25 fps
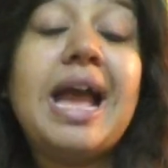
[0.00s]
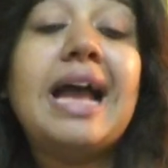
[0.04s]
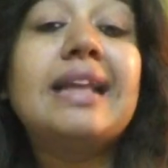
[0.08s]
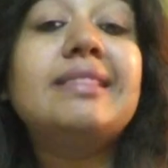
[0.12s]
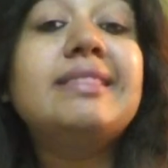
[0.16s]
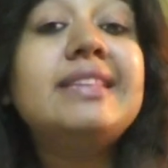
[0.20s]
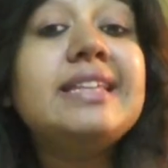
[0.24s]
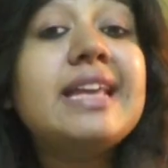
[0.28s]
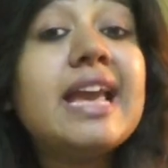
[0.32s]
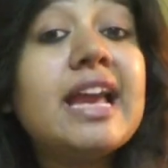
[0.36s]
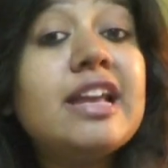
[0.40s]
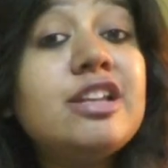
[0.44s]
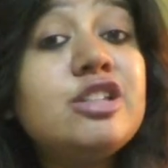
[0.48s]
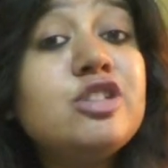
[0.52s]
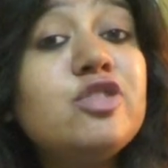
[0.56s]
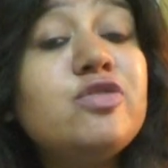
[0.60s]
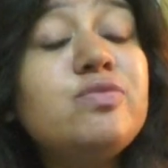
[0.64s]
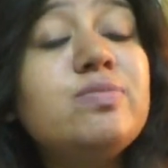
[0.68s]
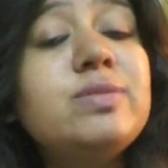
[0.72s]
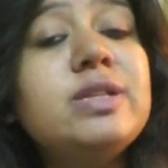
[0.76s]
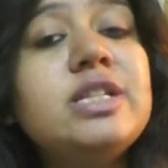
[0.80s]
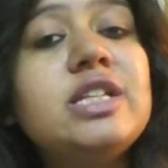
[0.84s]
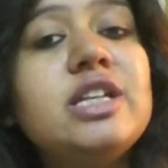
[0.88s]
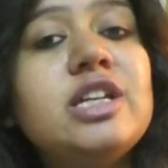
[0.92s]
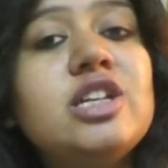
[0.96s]
At the end
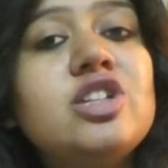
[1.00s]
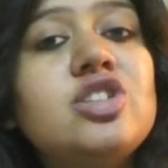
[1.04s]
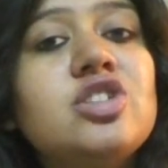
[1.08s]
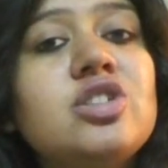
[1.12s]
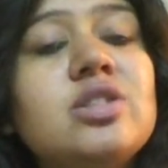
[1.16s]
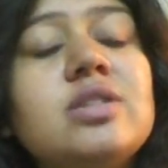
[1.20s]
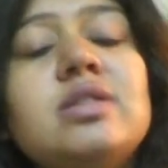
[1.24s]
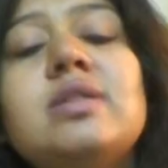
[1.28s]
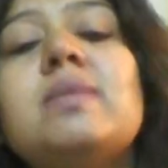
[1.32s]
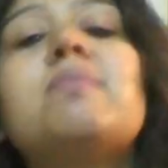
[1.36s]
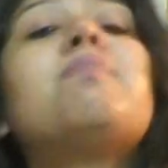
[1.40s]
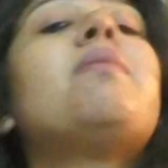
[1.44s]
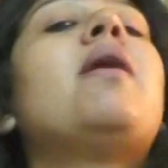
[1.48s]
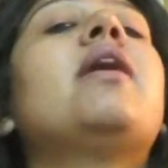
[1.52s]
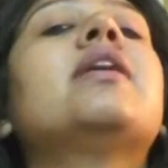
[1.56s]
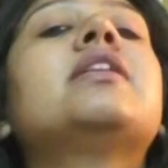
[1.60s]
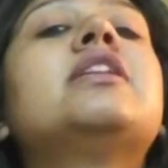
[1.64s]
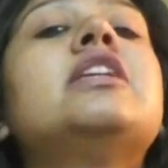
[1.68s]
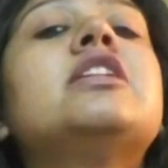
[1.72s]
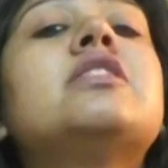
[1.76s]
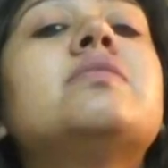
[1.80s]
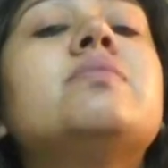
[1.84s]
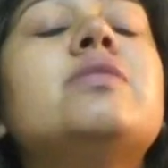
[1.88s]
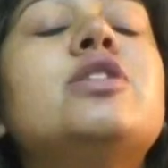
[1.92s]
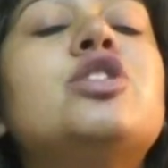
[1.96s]
of mediation, the
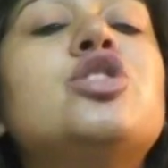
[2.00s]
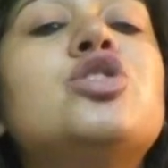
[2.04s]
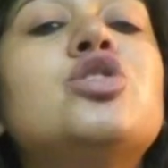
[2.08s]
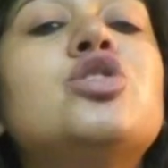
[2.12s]
parties may